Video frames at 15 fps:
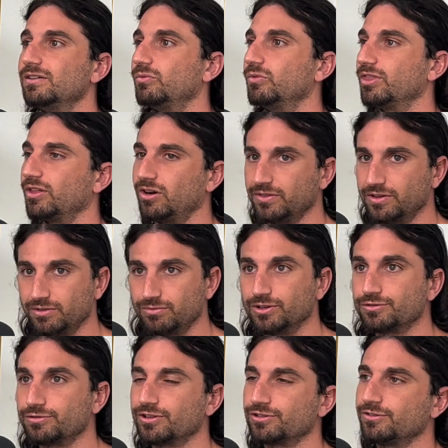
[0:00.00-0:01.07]
with all the
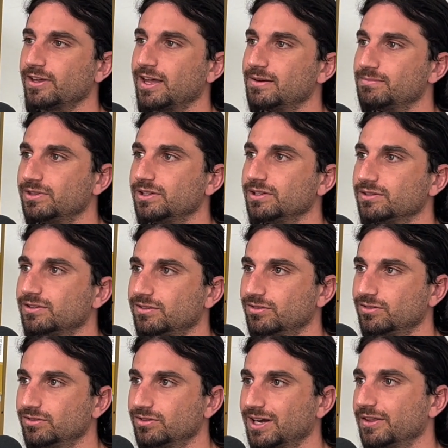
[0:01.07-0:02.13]
restrictions happening
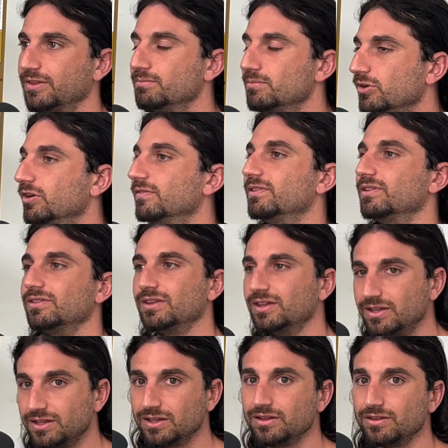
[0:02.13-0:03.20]
to kind of move and
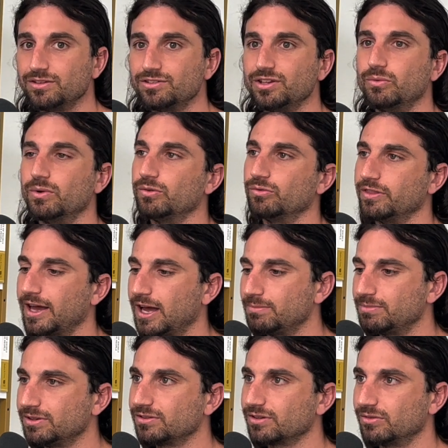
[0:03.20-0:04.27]
see what would happen.